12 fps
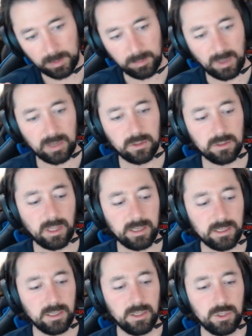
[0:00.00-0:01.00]
better,
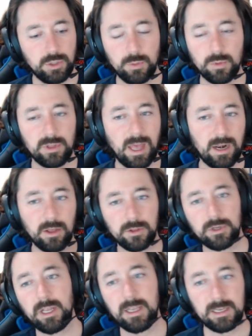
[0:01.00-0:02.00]
like you were that other
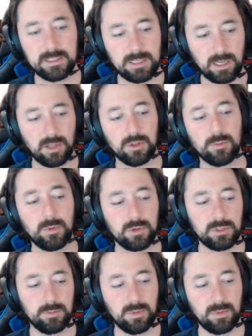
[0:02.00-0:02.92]
day against that other person.